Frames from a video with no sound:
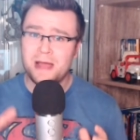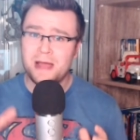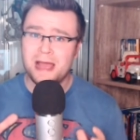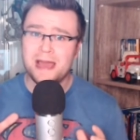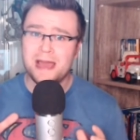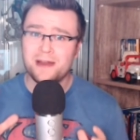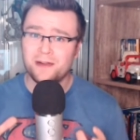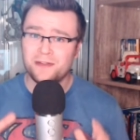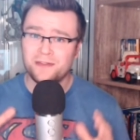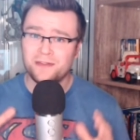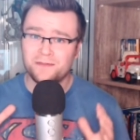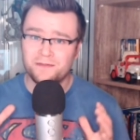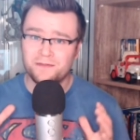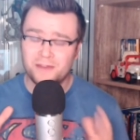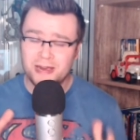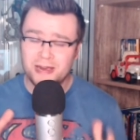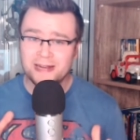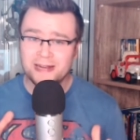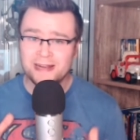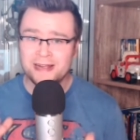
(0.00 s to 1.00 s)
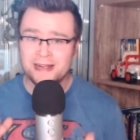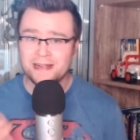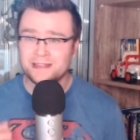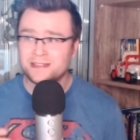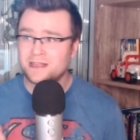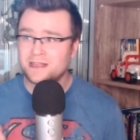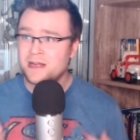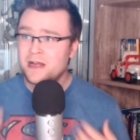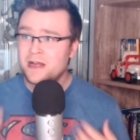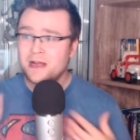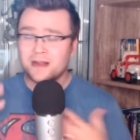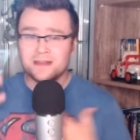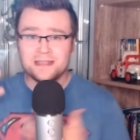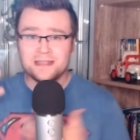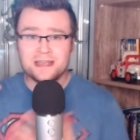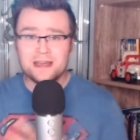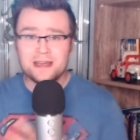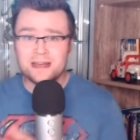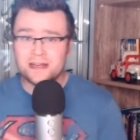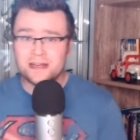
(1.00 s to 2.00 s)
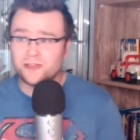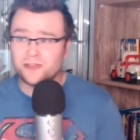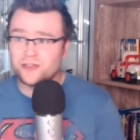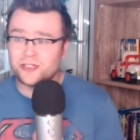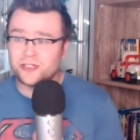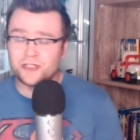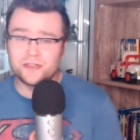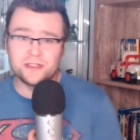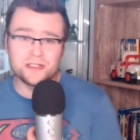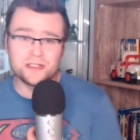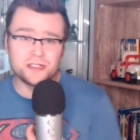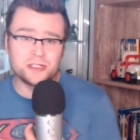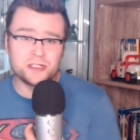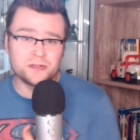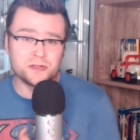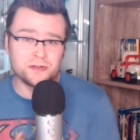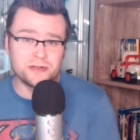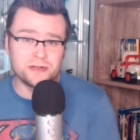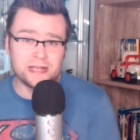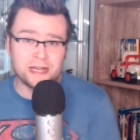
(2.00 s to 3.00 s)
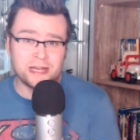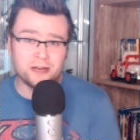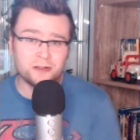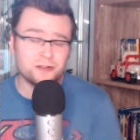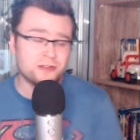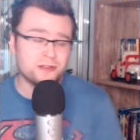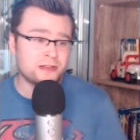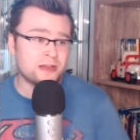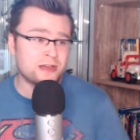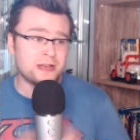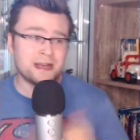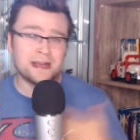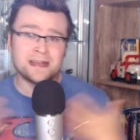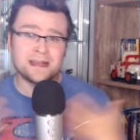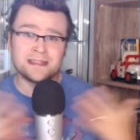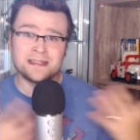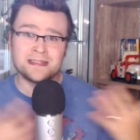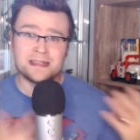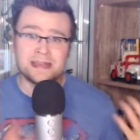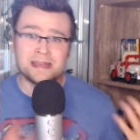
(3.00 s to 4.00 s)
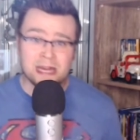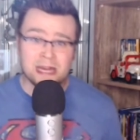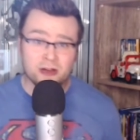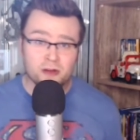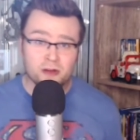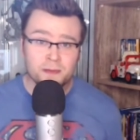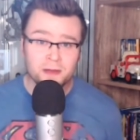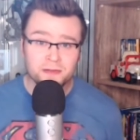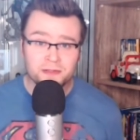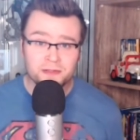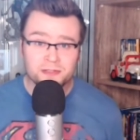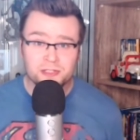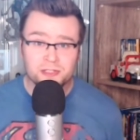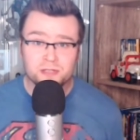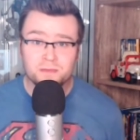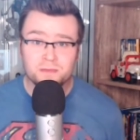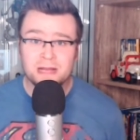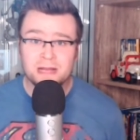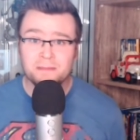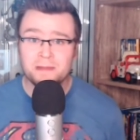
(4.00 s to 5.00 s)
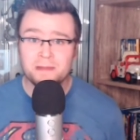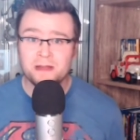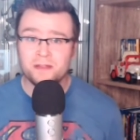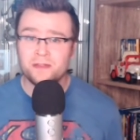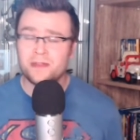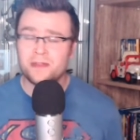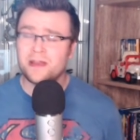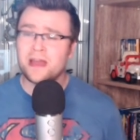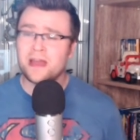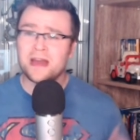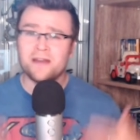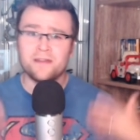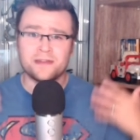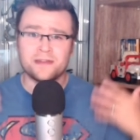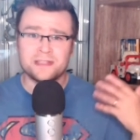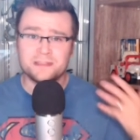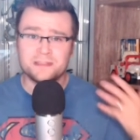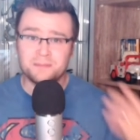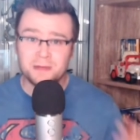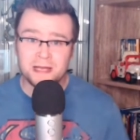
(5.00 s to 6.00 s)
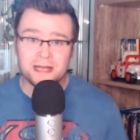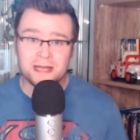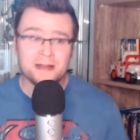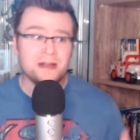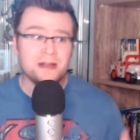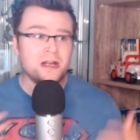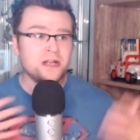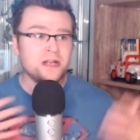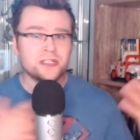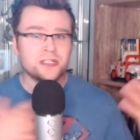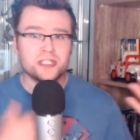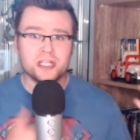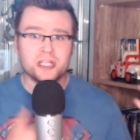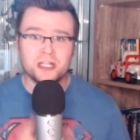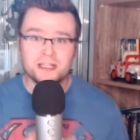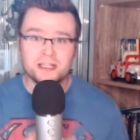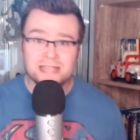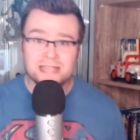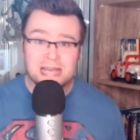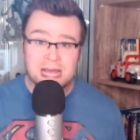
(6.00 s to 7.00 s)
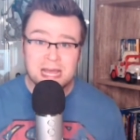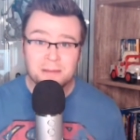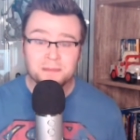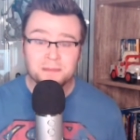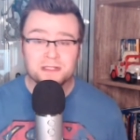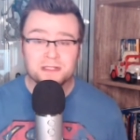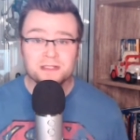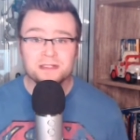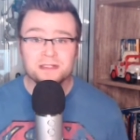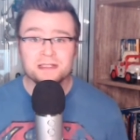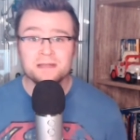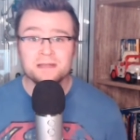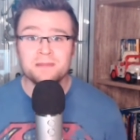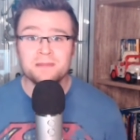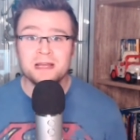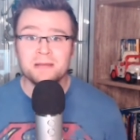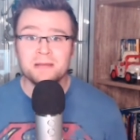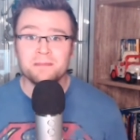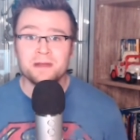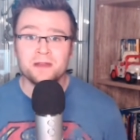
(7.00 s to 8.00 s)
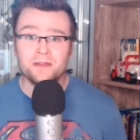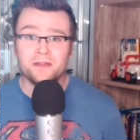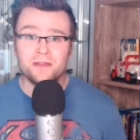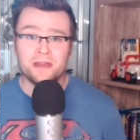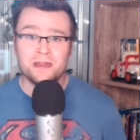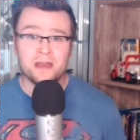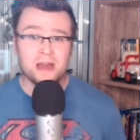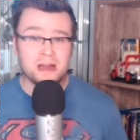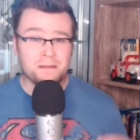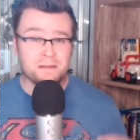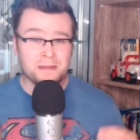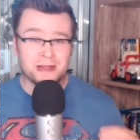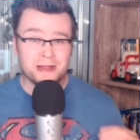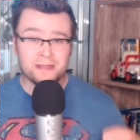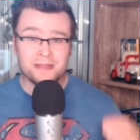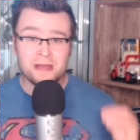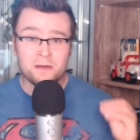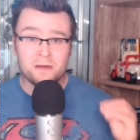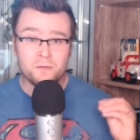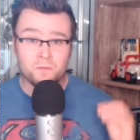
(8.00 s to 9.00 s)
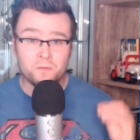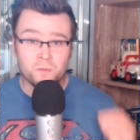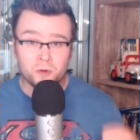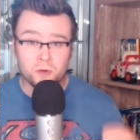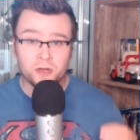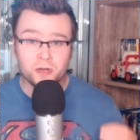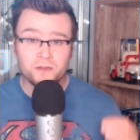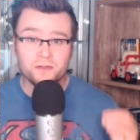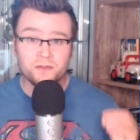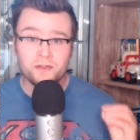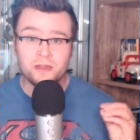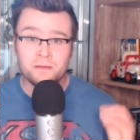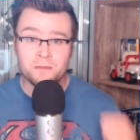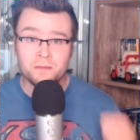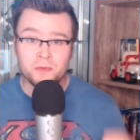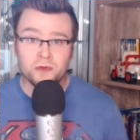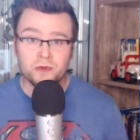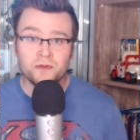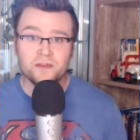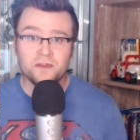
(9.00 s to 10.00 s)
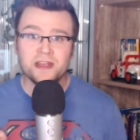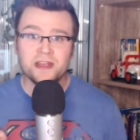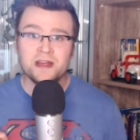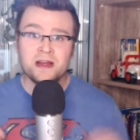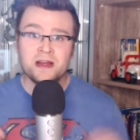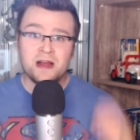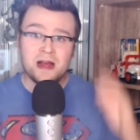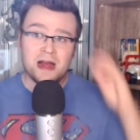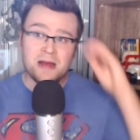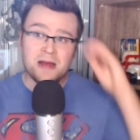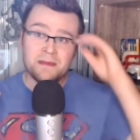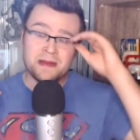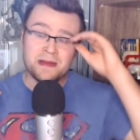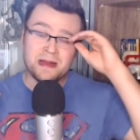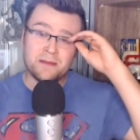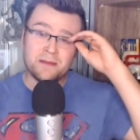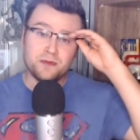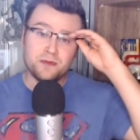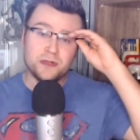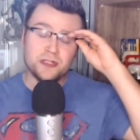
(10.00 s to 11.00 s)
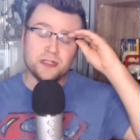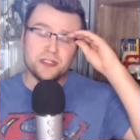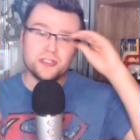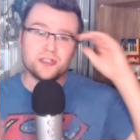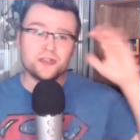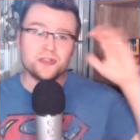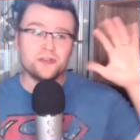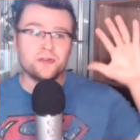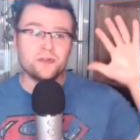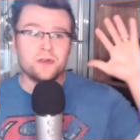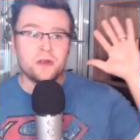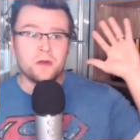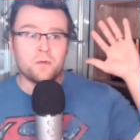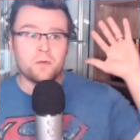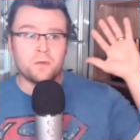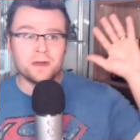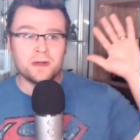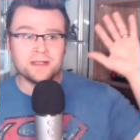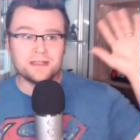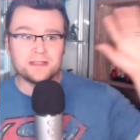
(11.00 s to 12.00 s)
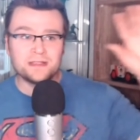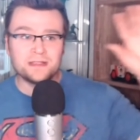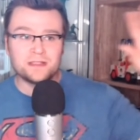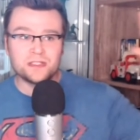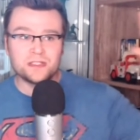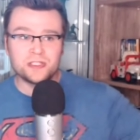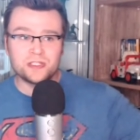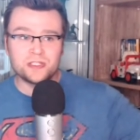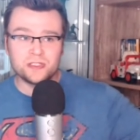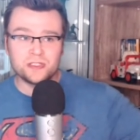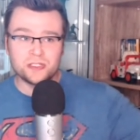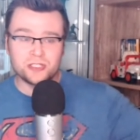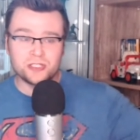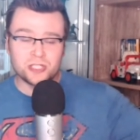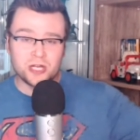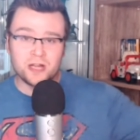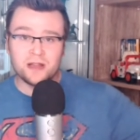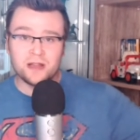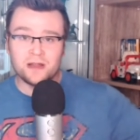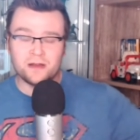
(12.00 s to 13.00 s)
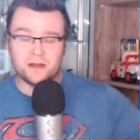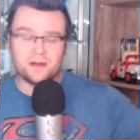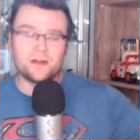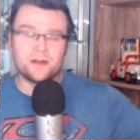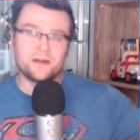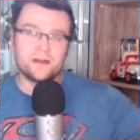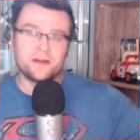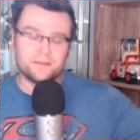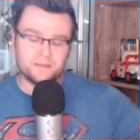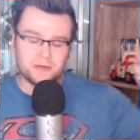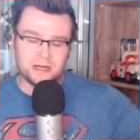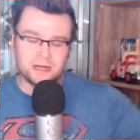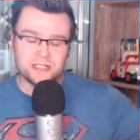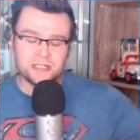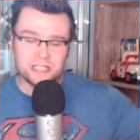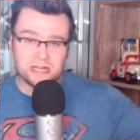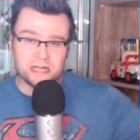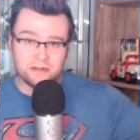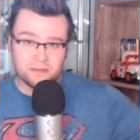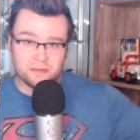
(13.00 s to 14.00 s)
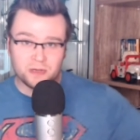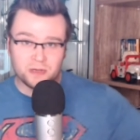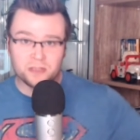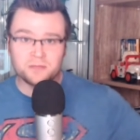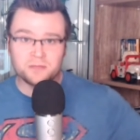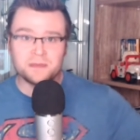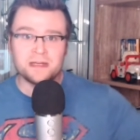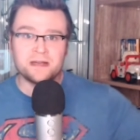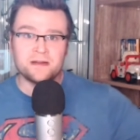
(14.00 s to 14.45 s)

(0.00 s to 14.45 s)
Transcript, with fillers: battle to fight against because they got to introduce us to a new character. They got to get us to care about this new Black Panther. They got to explain T'Challa's absence in Black Panther. They got to make that work for the movie. I mean, I'm pretty sure once T- T'Challa or uh, Chadwick Boseman